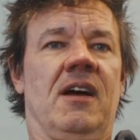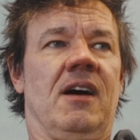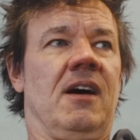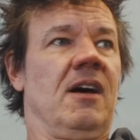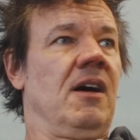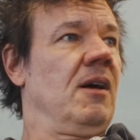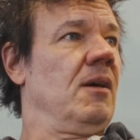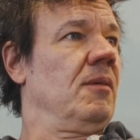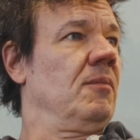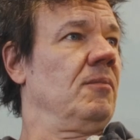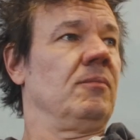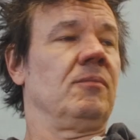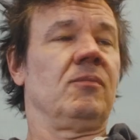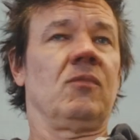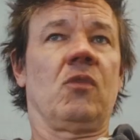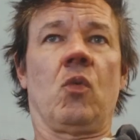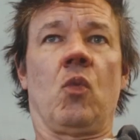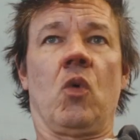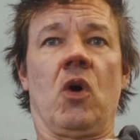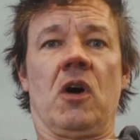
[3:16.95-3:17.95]

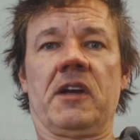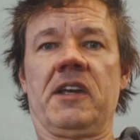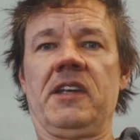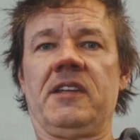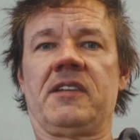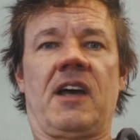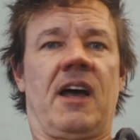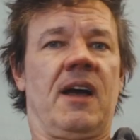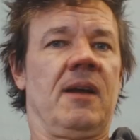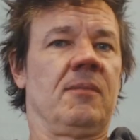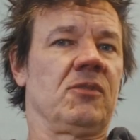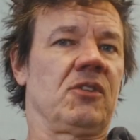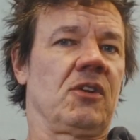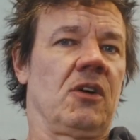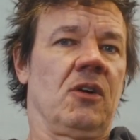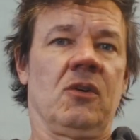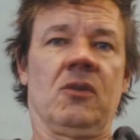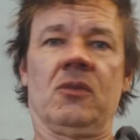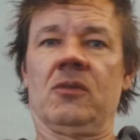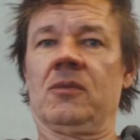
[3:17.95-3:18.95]
wonky time
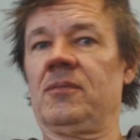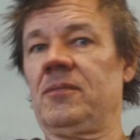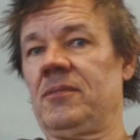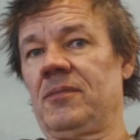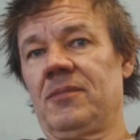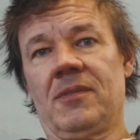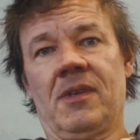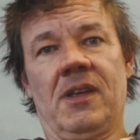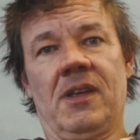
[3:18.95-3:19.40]
zone.